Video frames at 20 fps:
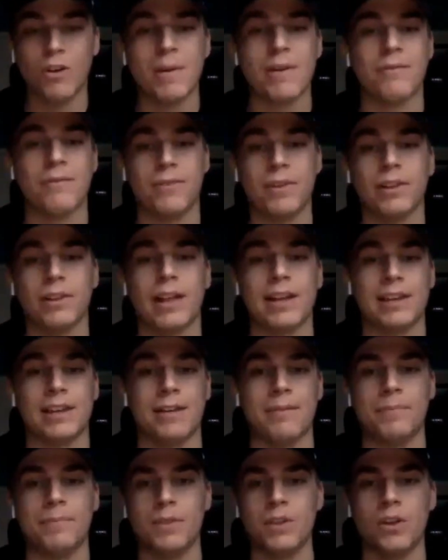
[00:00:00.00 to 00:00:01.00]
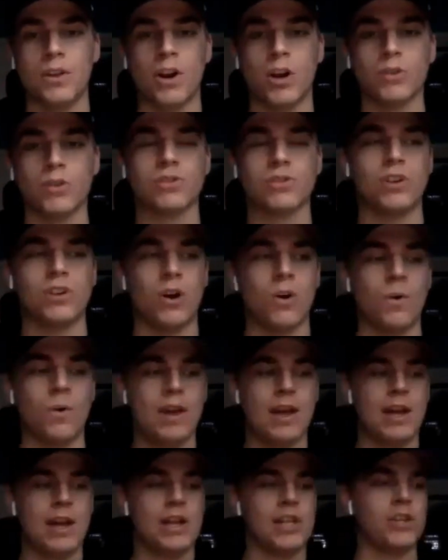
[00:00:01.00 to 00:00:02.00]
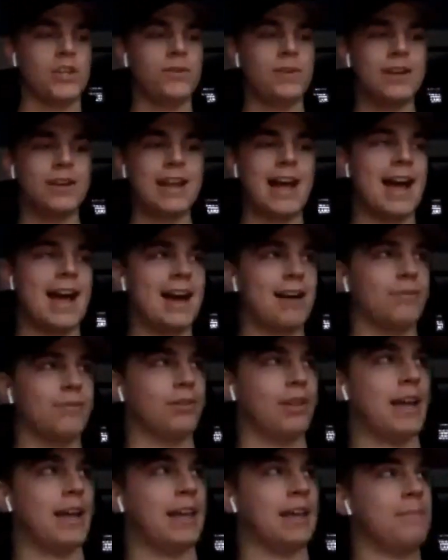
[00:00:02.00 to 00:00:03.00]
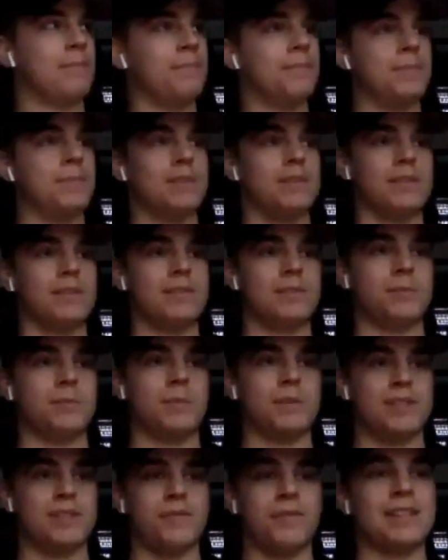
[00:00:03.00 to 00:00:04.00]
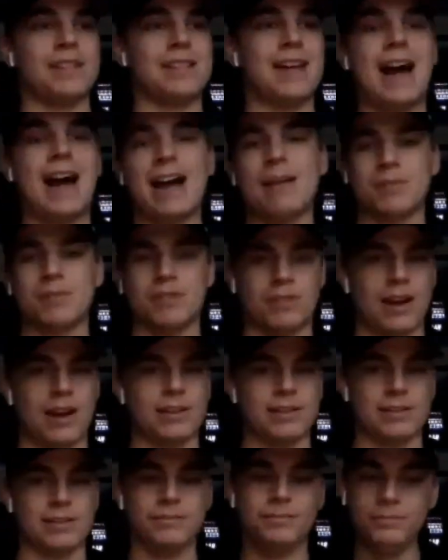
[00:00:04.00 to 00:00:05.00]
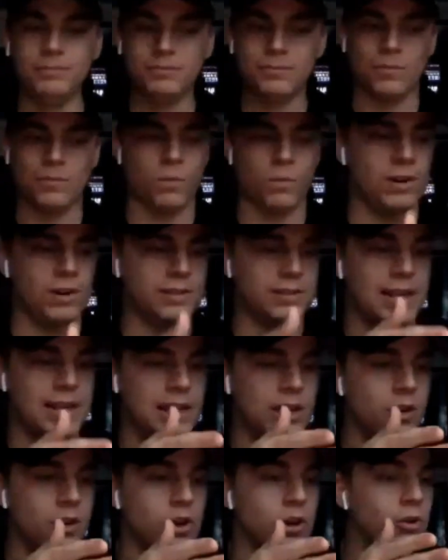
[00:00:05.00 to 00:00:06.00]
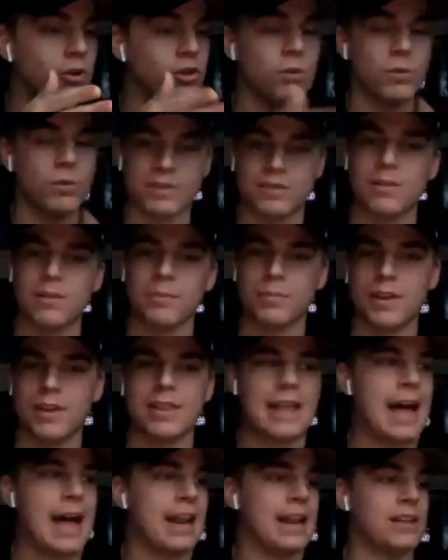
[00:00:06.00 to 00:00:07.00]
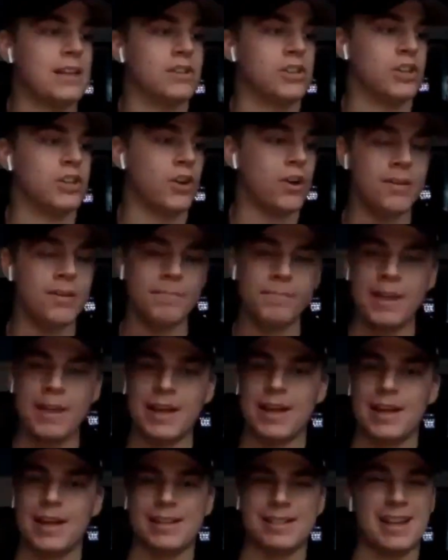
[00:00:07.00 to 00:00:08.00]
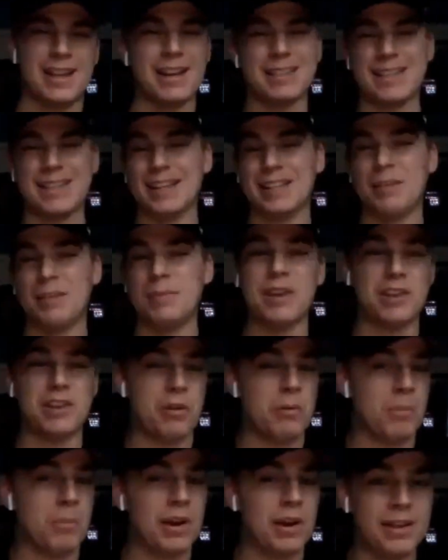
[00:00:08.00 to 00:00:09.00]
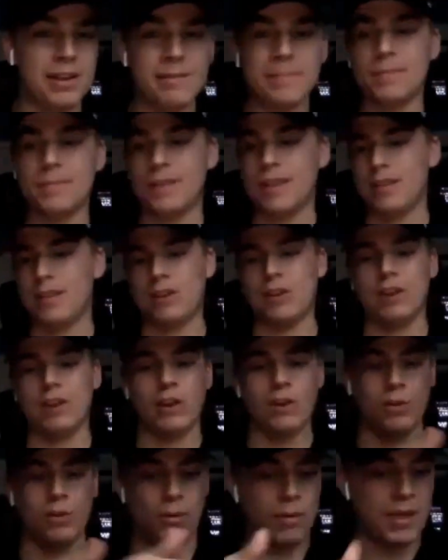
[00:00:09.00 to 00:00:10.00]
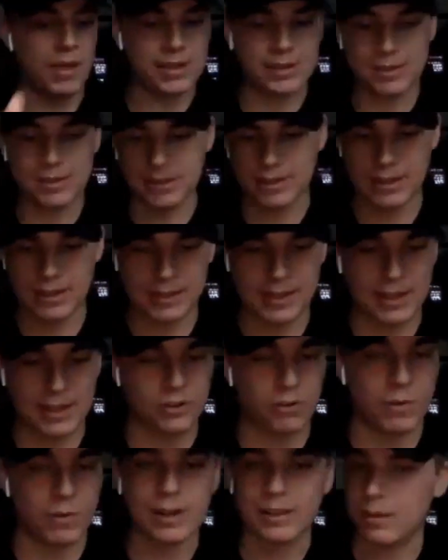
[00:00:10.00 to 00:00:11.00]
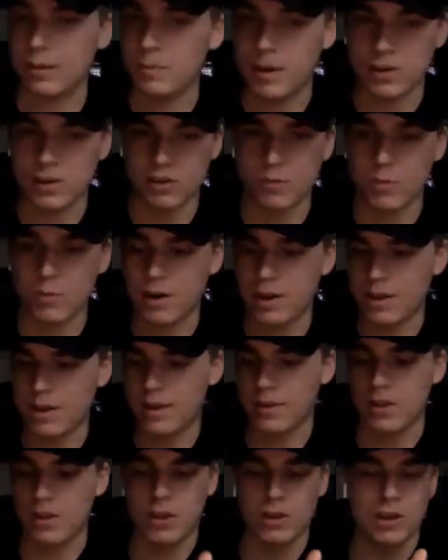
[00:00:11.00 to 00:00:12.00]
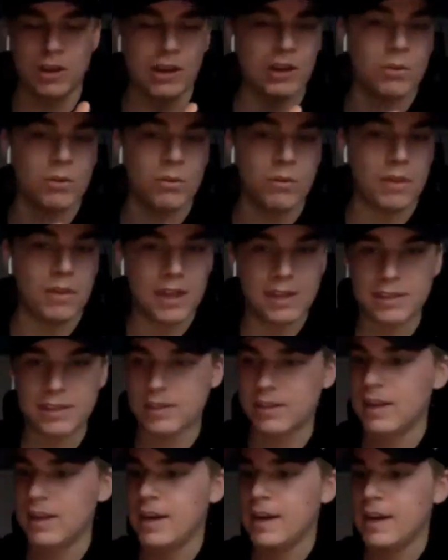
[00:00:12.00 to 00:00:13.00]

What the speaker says: it may feel like it. So you need to have like specific time slots where it's like, you're doing something that is good. It's not exactly making you money. And then you need to do this that directly makes you money. And then you need to do this